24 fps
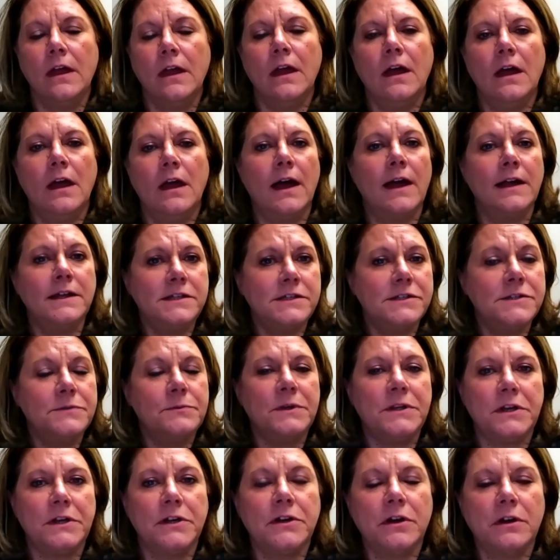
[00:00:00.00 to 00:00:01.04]
I just want
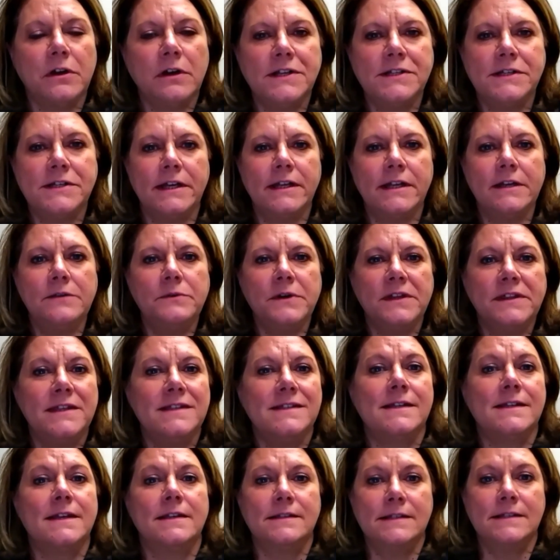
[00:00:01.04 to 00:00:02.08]
to encourage anyone that's
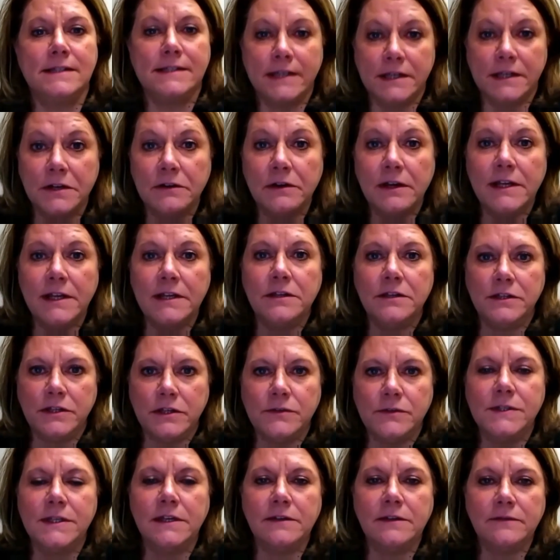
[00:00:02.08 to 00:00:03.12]
considering
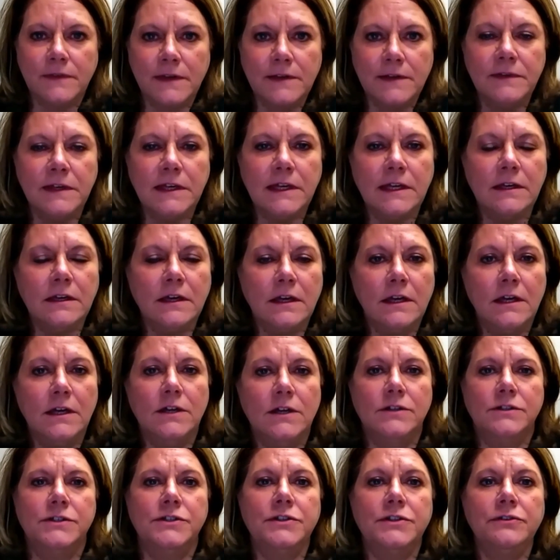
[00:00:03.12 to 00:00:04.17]
using Vivi
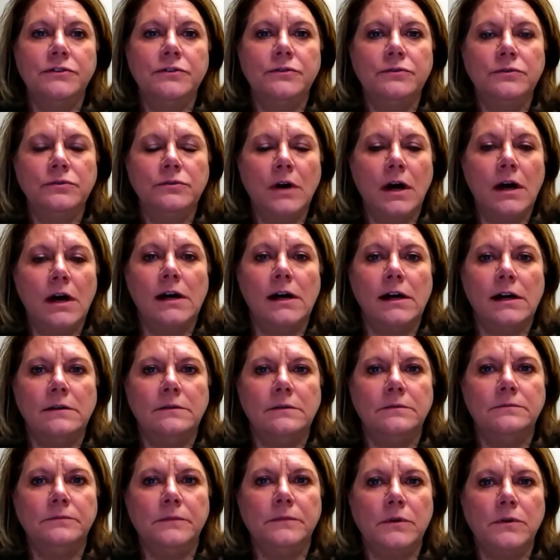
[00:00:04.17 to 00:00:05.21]
to
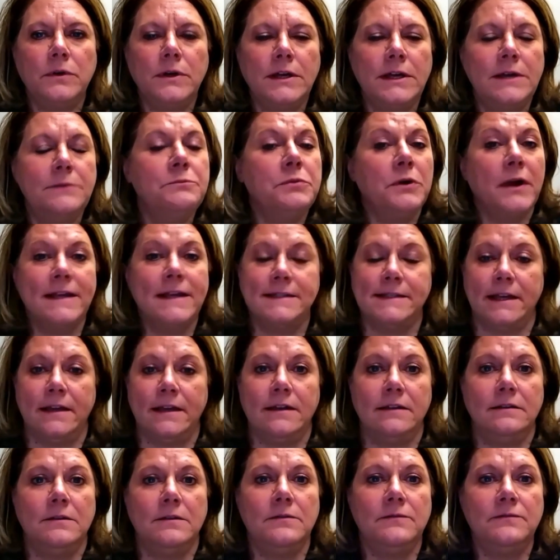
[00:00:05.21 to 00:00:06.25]
embrace it.
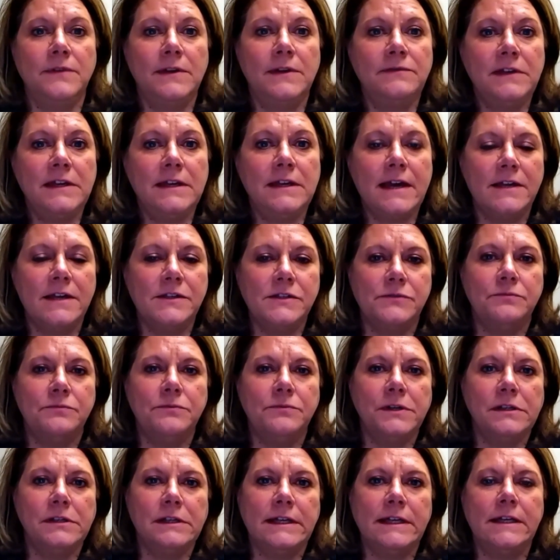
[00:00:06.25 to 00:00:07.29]
Vivi has
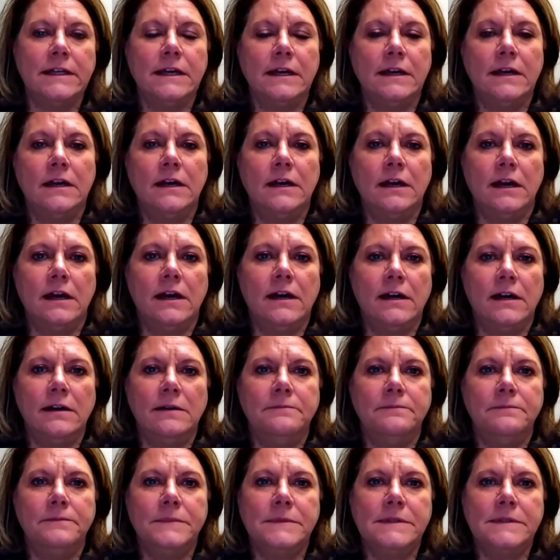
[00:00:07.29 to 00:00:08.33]
really
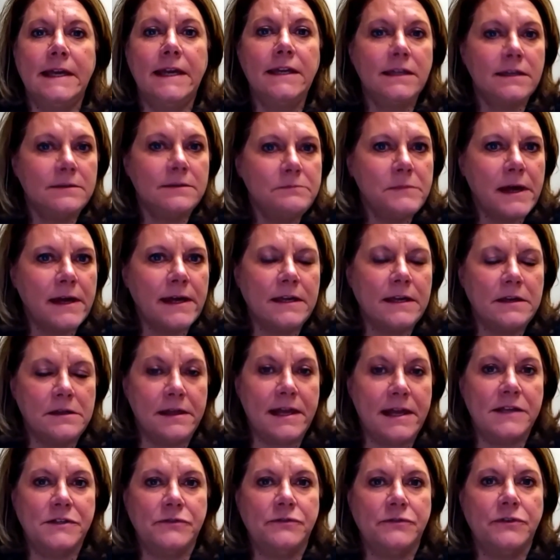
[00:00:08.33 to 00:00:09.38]
taken my
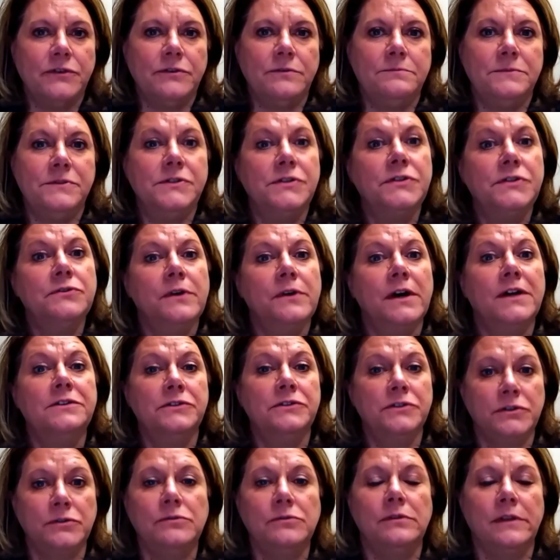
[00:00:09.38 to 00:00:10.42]
classroom to a
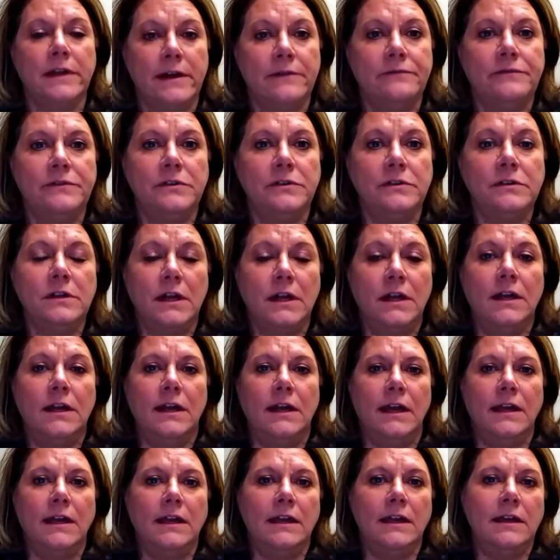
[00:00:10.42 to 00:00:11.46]
new level,
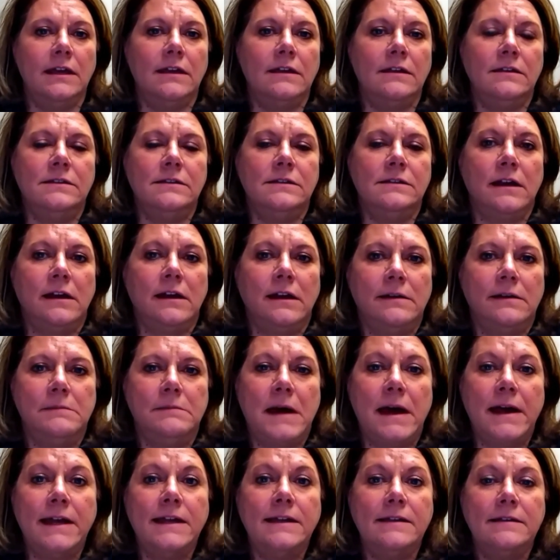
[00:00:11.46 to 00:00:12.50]
and
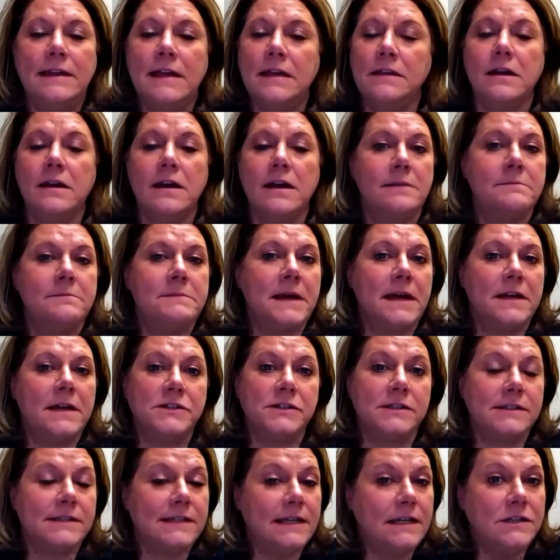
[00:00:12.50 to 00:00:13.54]
I cannot imagine
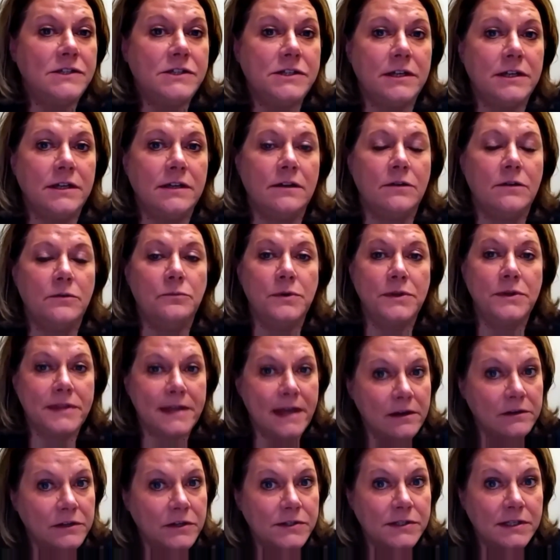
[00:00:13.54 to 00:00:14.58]
teaching
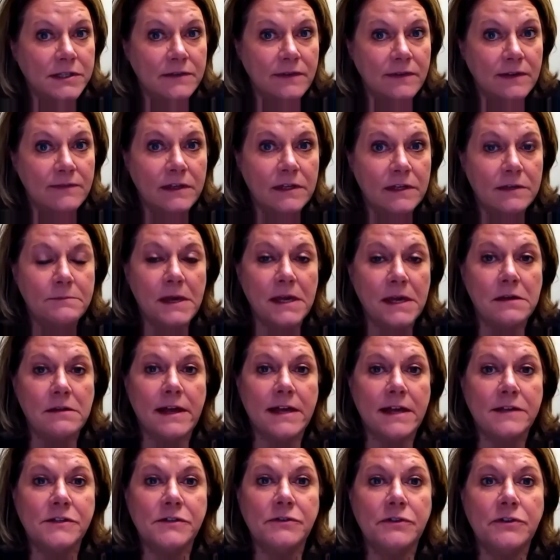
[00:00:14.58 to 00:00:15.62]
without using Vivi in my
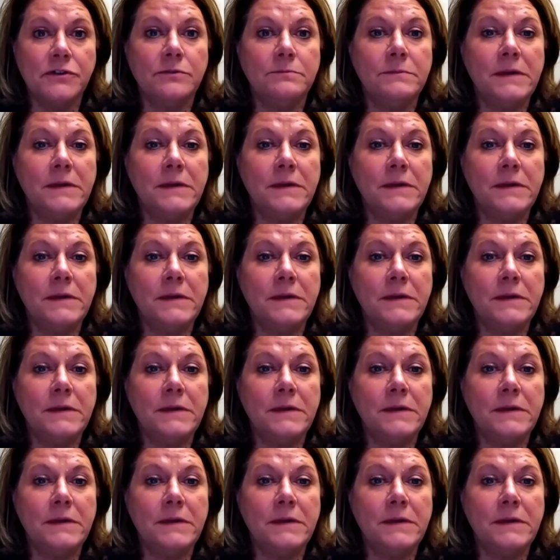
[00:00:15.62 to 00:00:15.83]
classroom